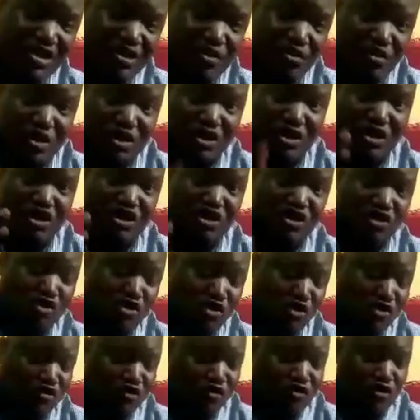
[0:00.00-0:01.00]
request
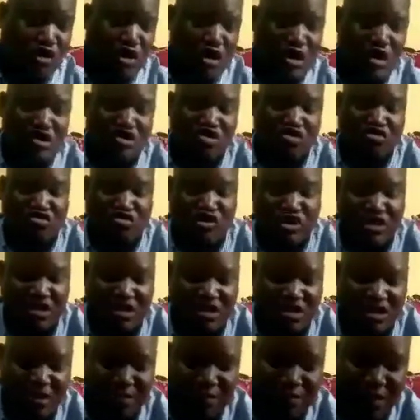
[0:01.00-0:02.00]
you to
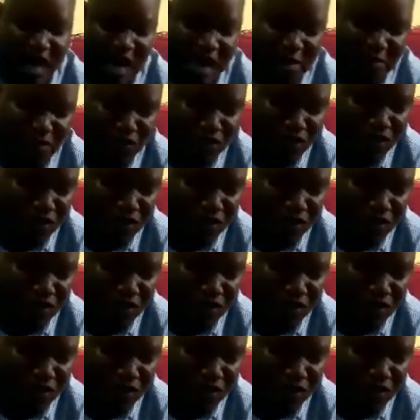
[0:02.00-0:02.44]
read the Bible